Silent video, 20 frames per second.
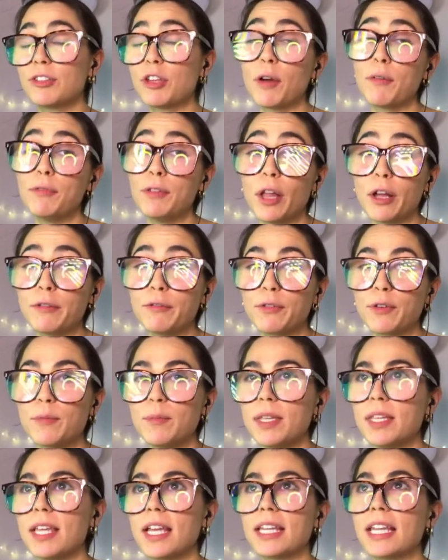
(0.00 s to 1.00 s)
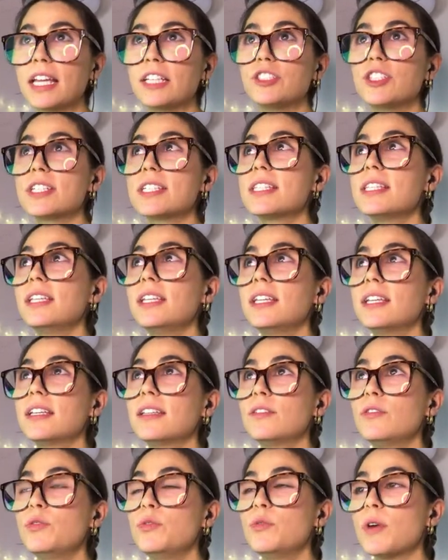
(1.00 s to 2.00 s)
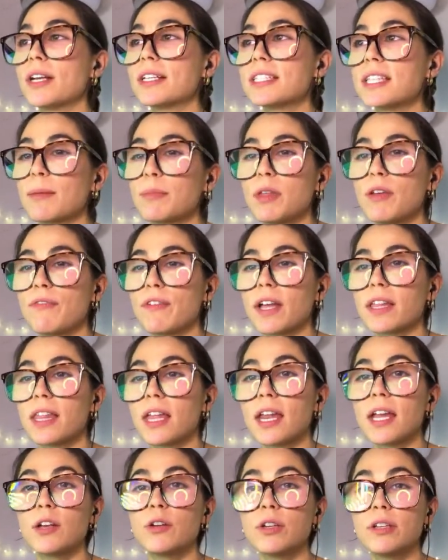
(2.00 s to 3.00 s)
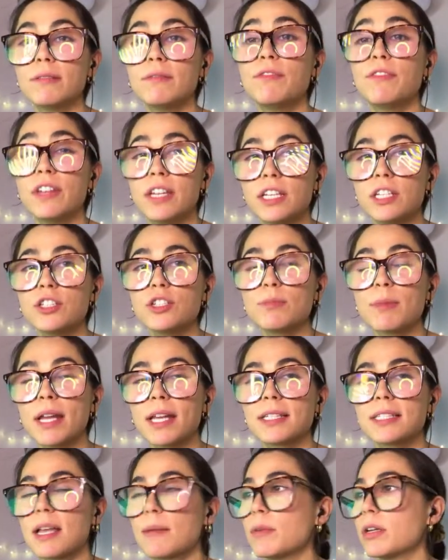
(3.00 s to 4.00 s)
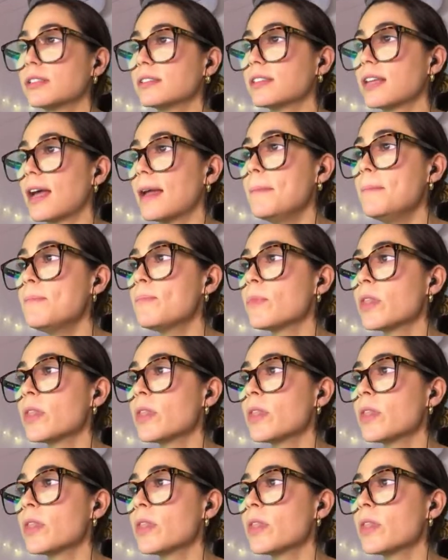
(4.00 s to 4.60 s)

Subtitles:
tough luck for me and I just needed to accept the fact that I couldn't finish my exam on time.